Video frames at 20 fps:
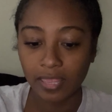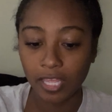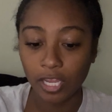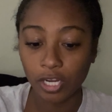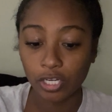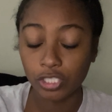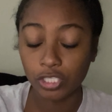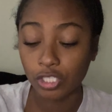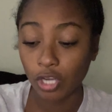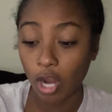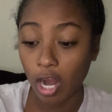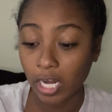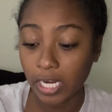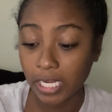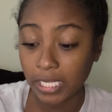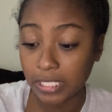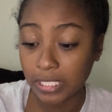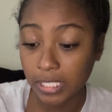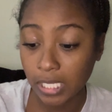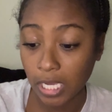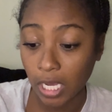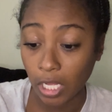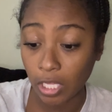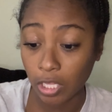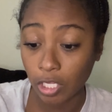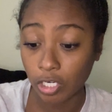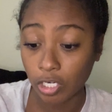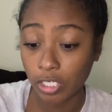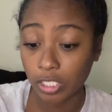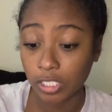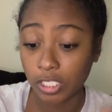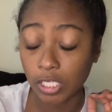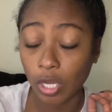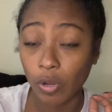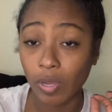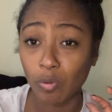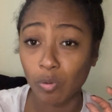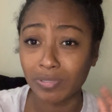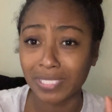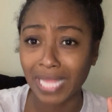their darkest color, so
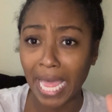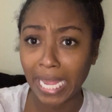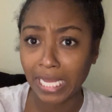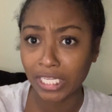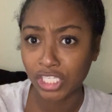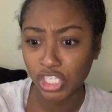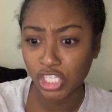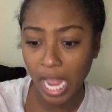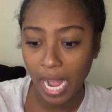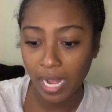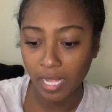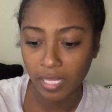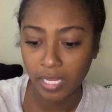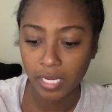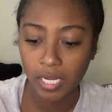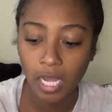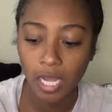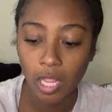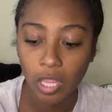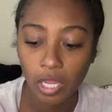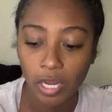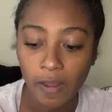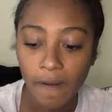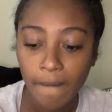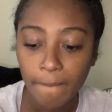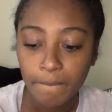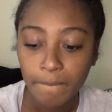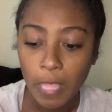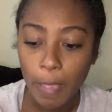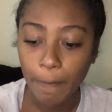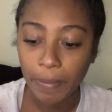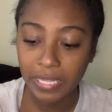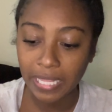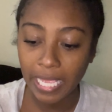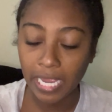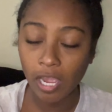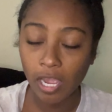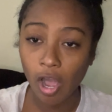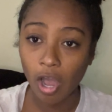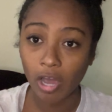it was like a chocolate color, but they
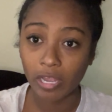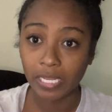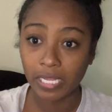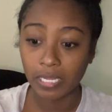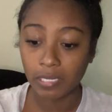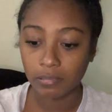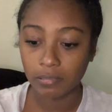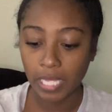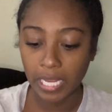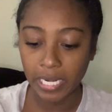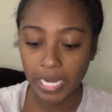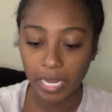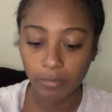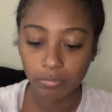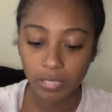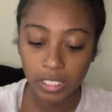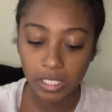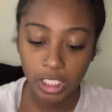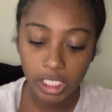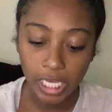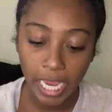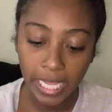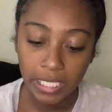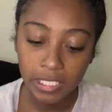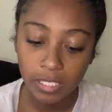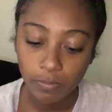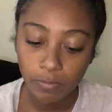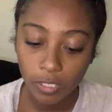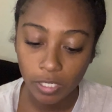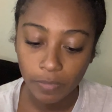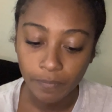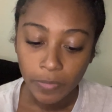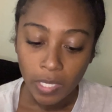called it, they named it Jasper.